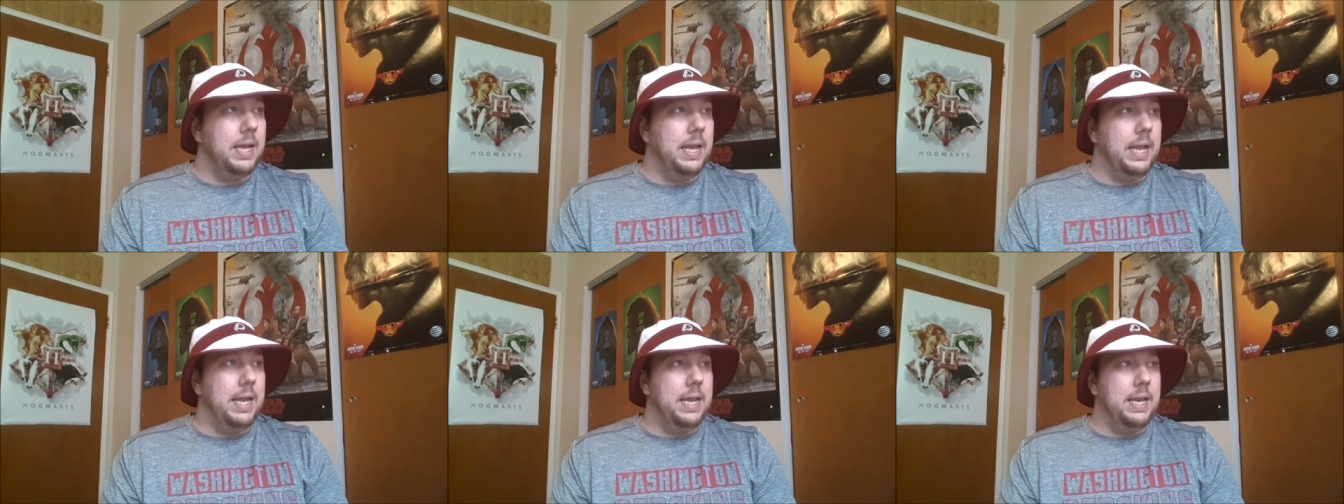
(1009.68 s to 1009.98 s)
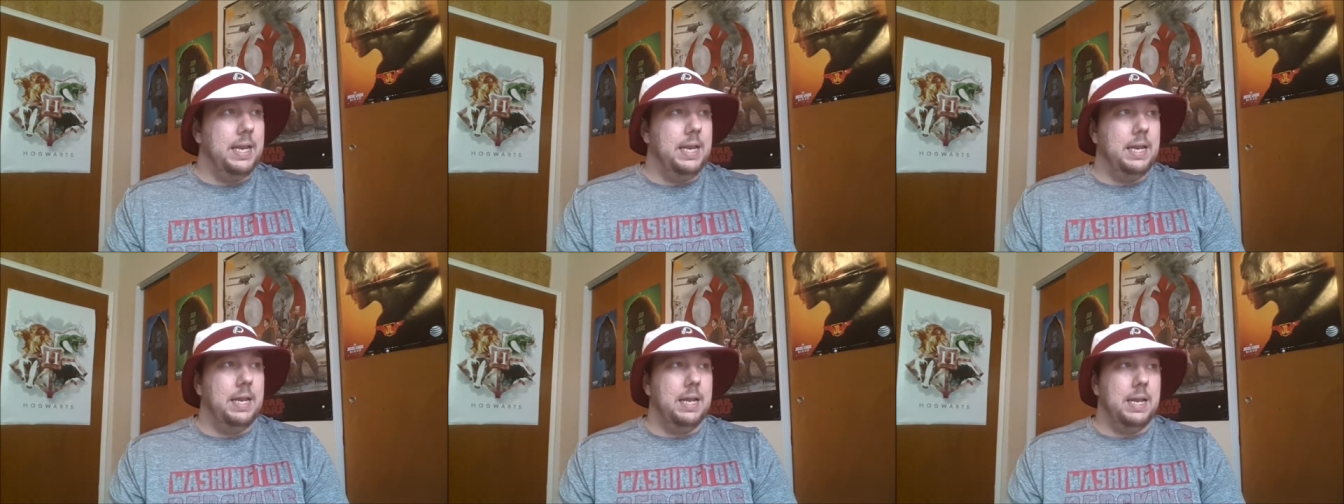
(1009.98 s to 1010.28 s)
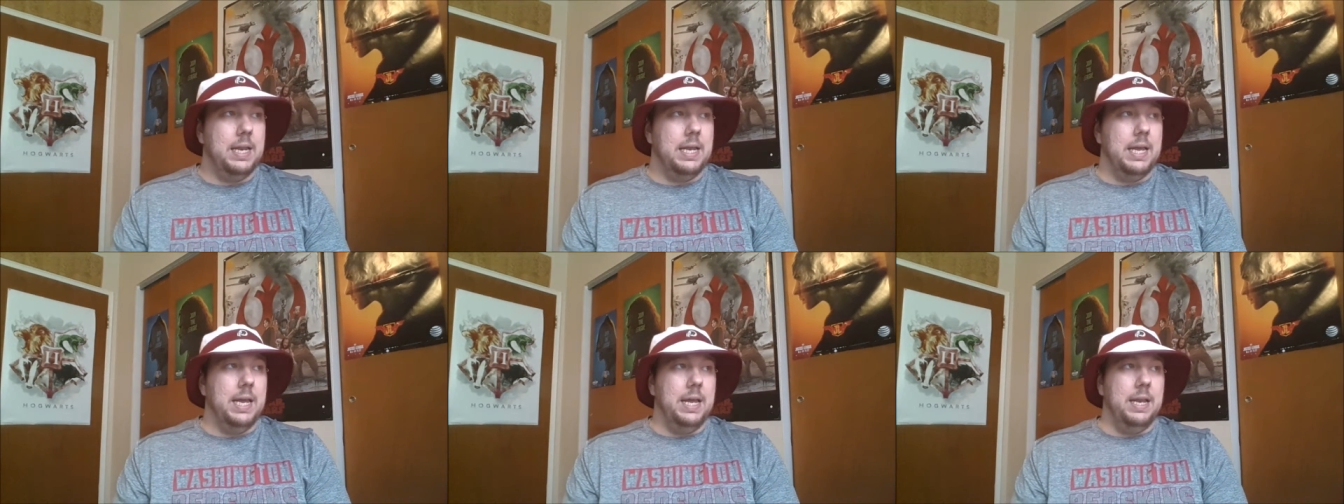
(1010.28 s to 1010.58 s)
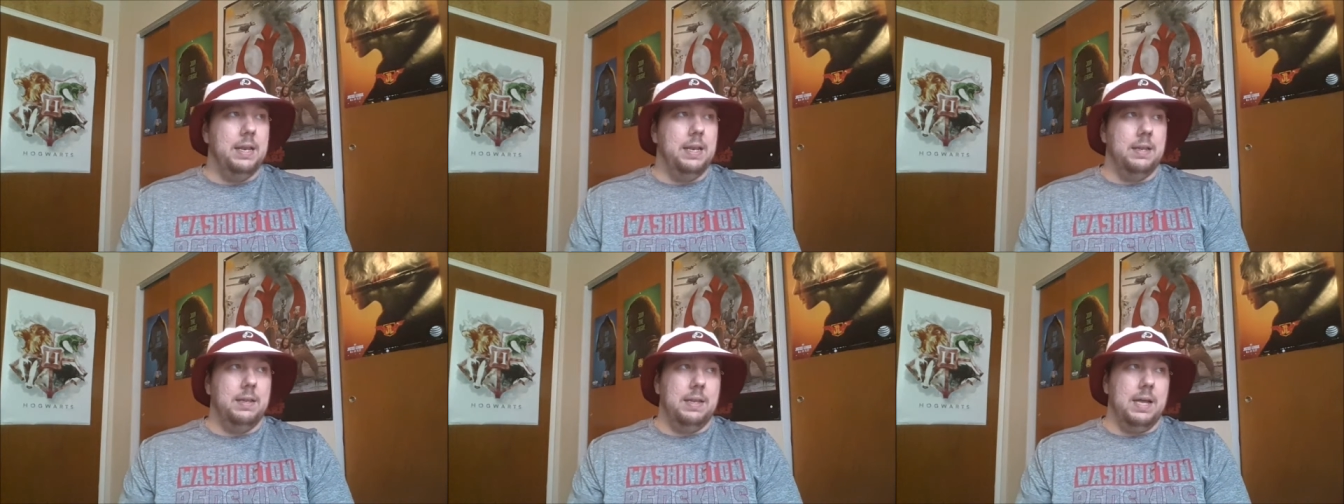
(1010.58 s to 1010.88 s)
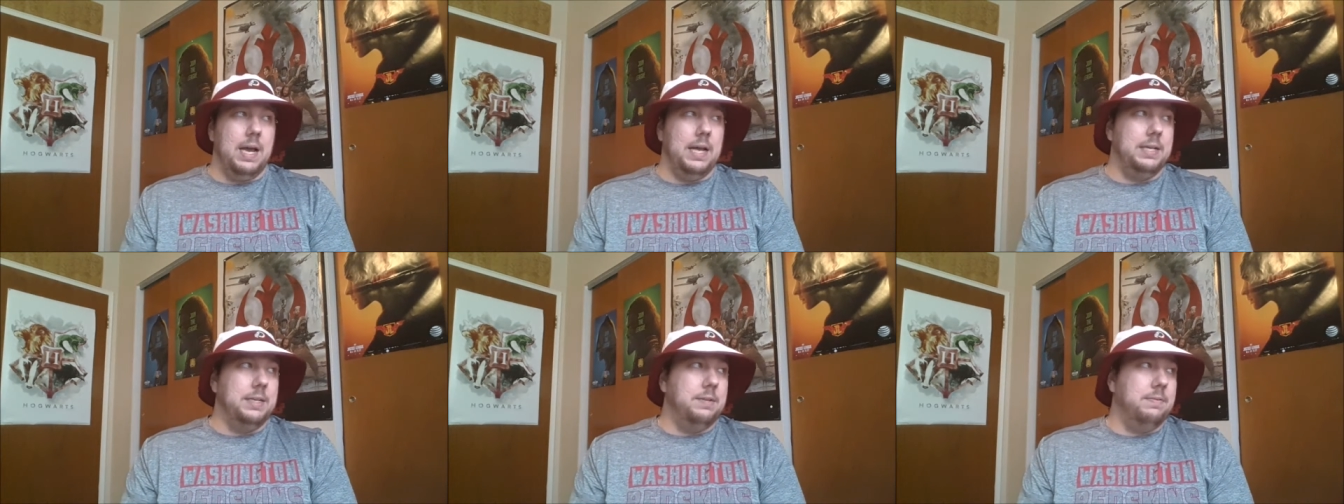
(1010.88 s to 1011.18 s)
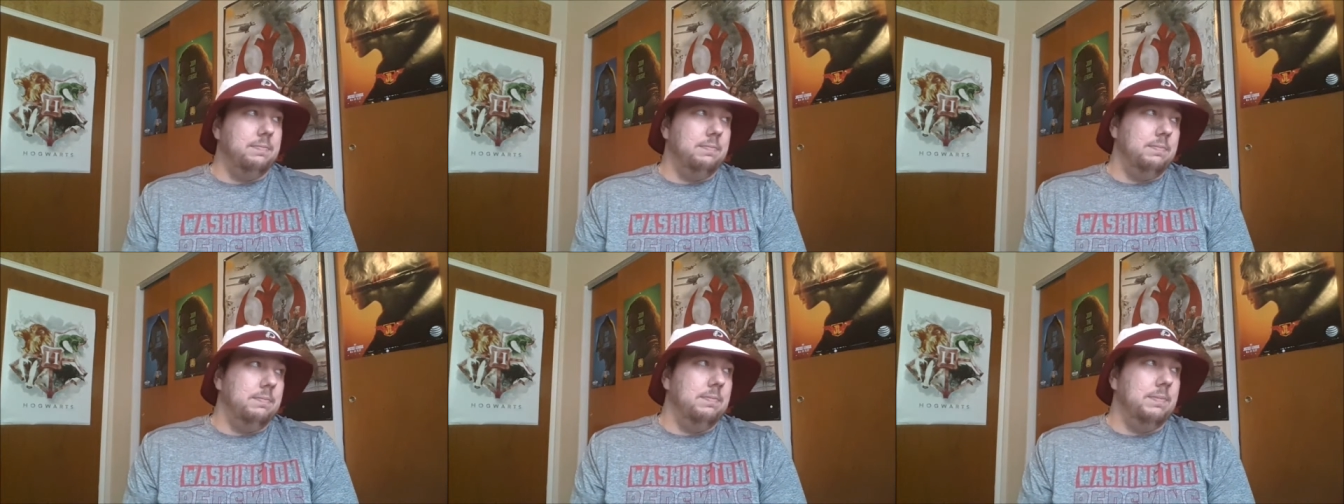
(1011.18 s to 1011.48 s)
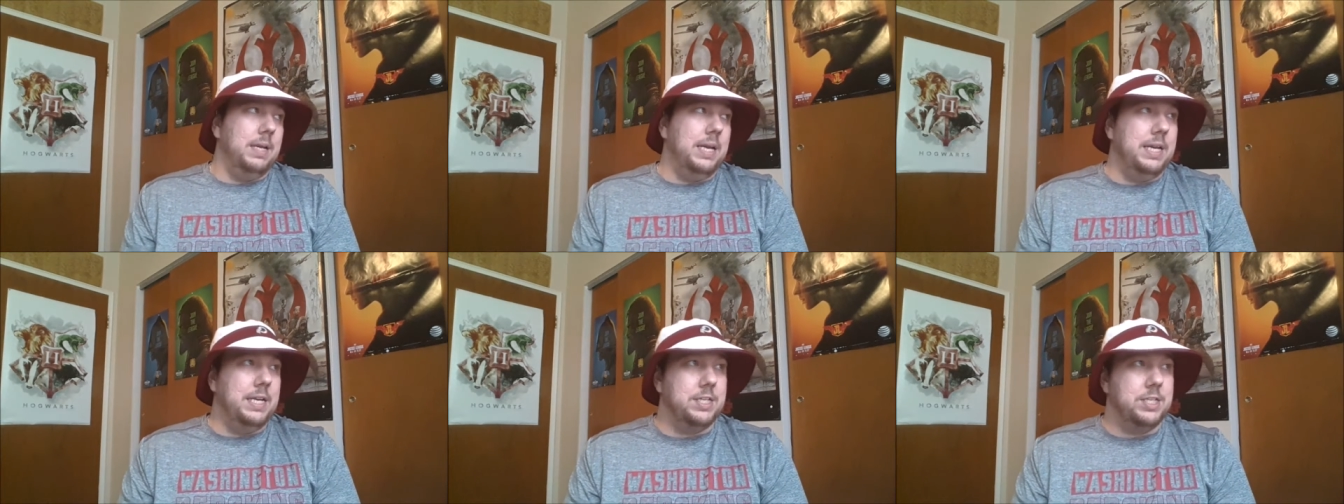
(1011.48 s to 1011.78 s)
again,
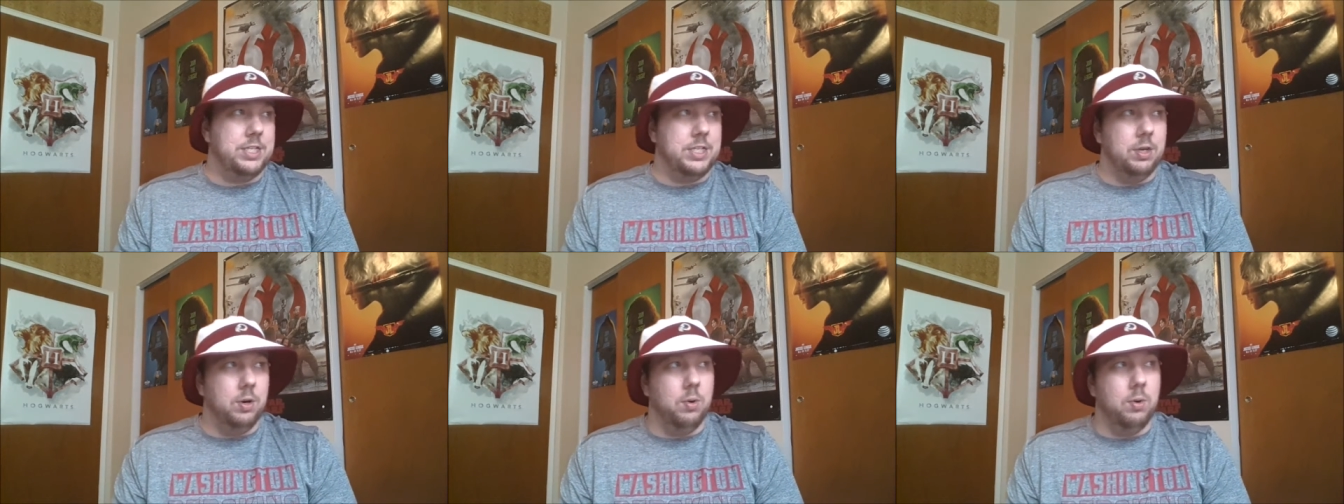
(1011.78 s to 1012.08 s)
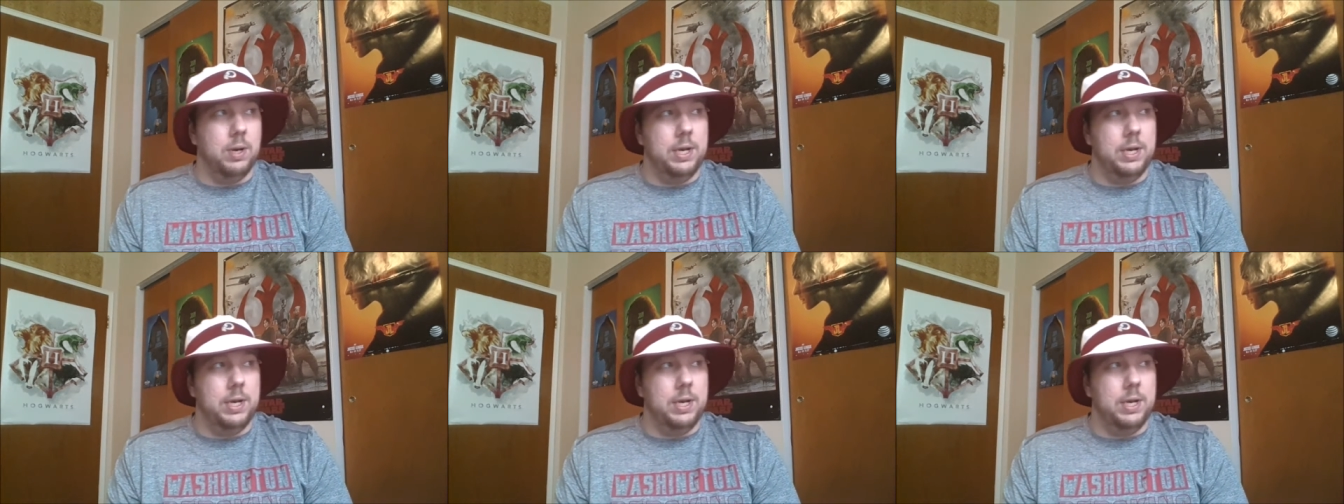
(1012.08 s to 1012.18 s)
he's